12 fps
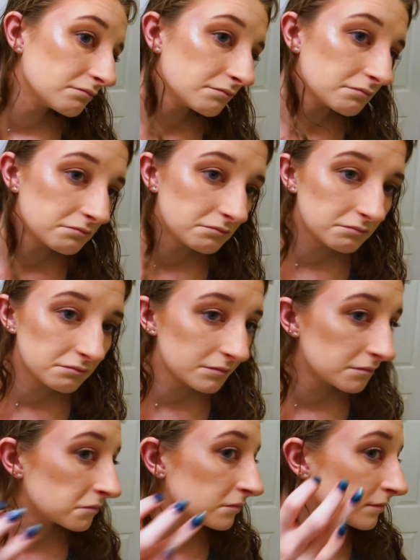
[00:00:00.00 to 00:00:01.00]

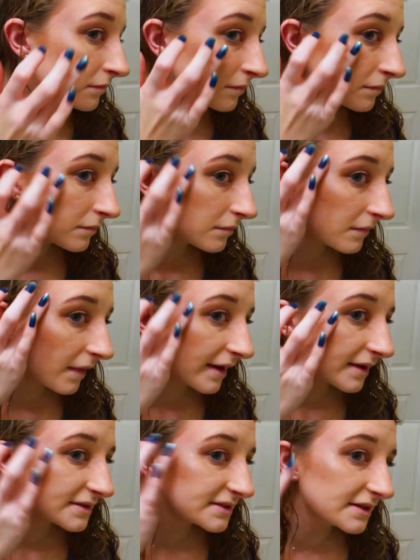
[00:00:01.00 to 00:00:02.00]

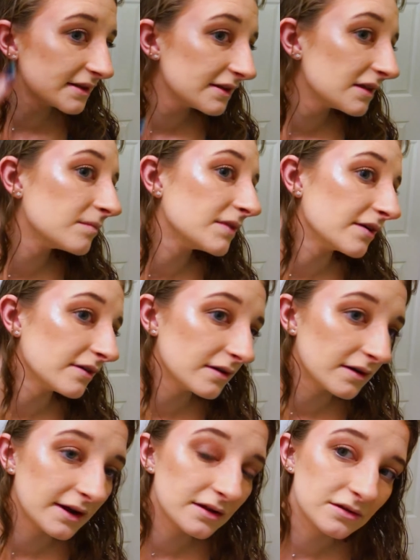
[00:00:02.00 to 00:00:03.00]
You can see it in the
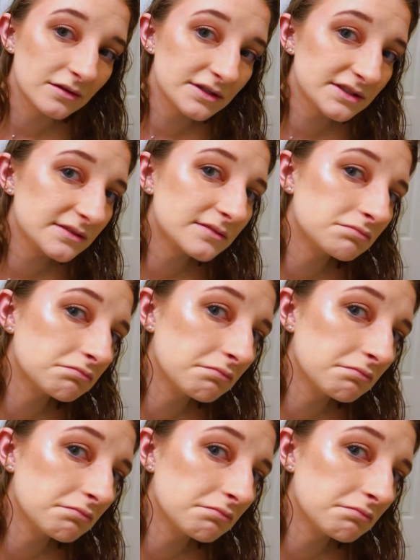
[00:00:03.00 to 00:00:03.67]
mirror. It looks...